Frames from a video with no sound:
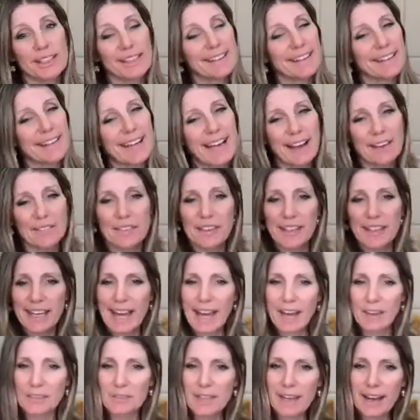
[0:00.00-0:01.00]
The
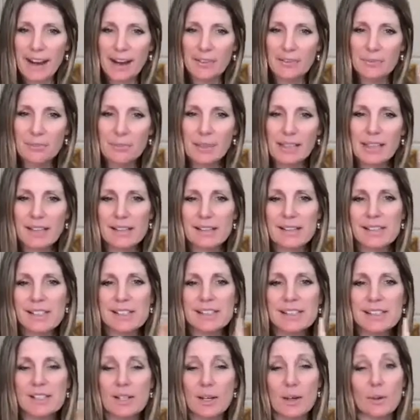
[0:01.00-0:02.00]
countdown, because
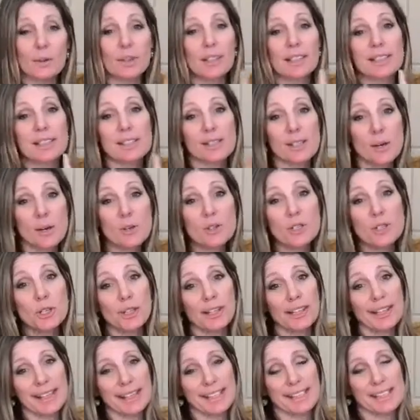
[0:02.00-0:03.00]
it's totally
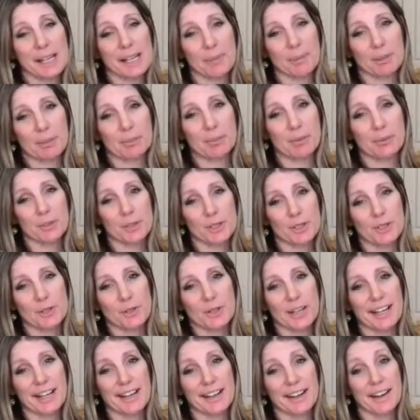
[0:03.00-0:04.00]
socially acceptable to
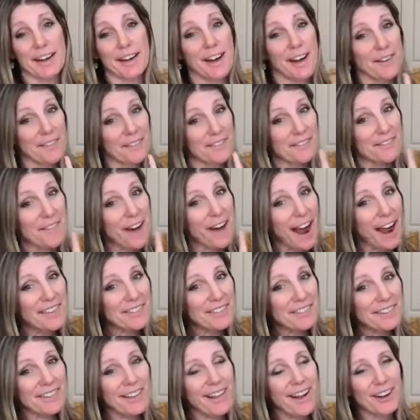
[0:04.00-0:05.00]
drink 5
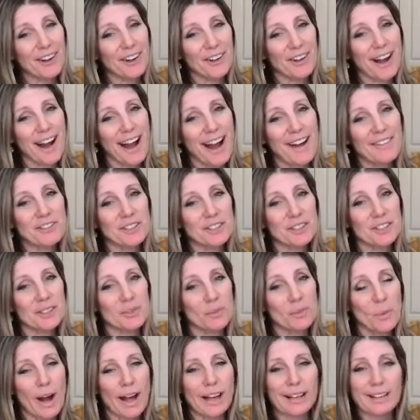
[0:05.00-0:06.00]
o'clock or after,
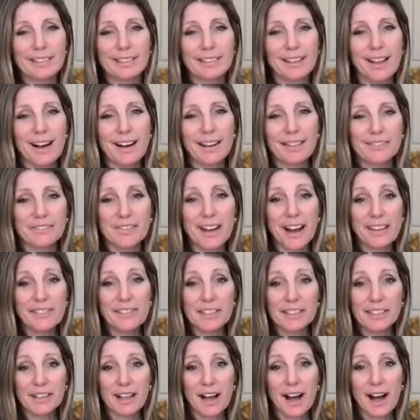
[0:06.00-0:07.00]
9 o'clock, 5
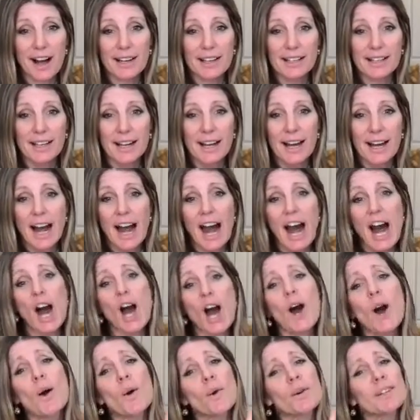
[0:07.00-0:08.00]
o'clock.
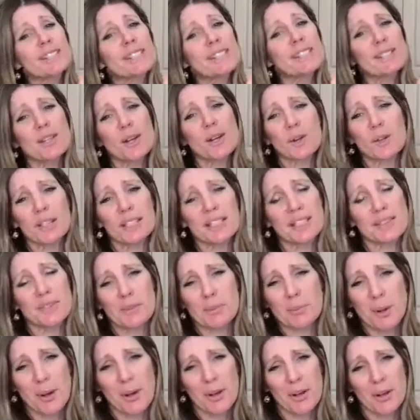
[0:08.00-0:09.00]
Oh, it's a totally
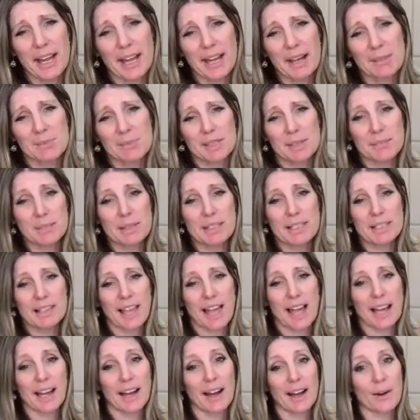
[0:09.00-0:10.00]
different ballgame to be
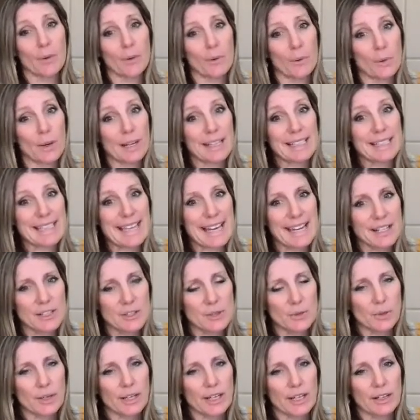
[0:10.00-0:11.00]
like, oh, a day
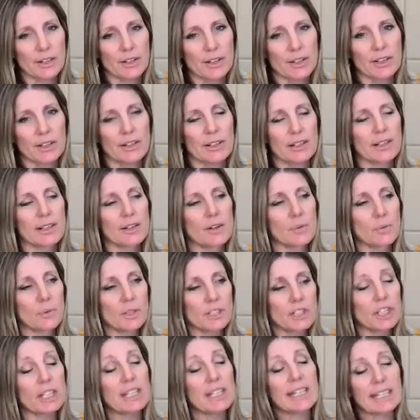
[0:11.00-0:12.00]
drinker,
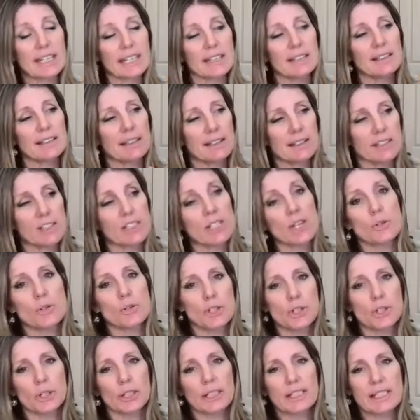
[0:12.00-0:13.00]
which again,
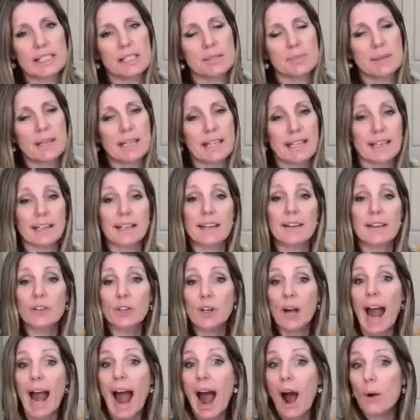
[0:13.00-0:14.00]
socially speaking, if
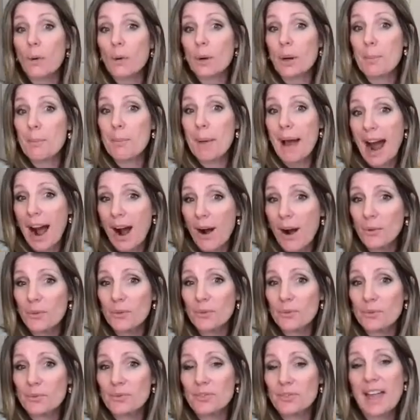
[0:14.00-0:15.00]
you're out and
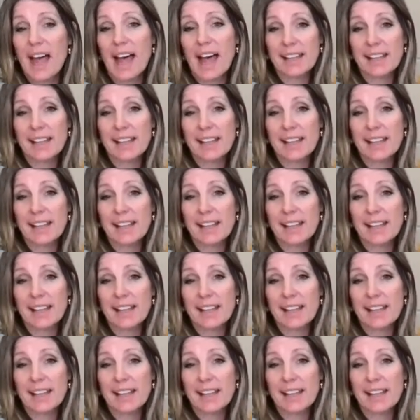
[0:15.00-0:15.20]
about, that's